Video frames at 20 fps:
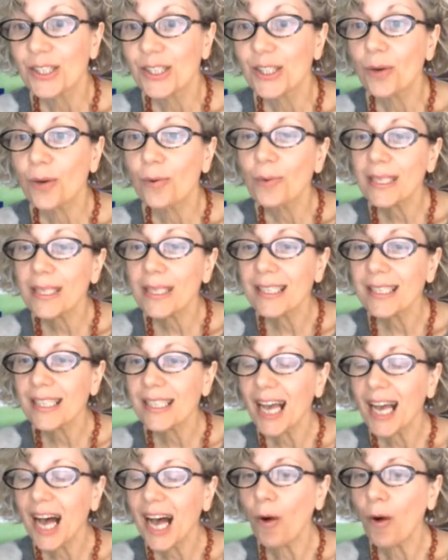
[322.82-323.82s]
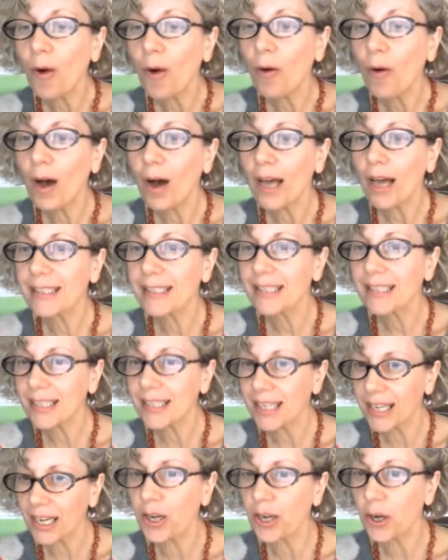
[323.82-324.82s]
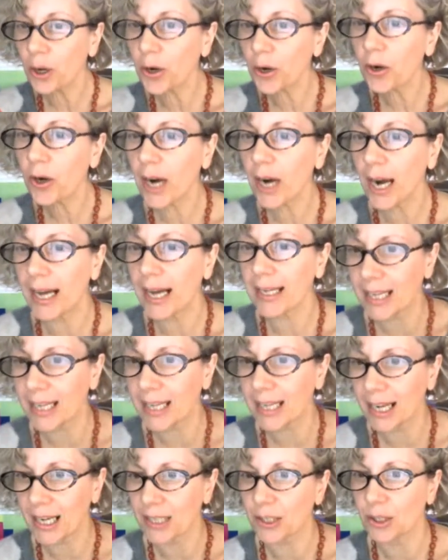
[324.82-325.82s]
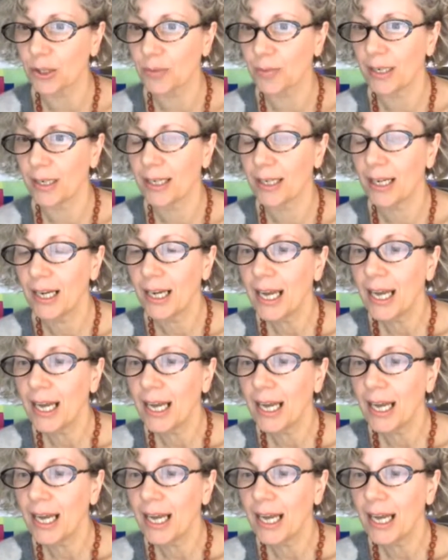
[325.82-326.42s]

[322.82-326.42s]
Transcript: So we see how secure attachment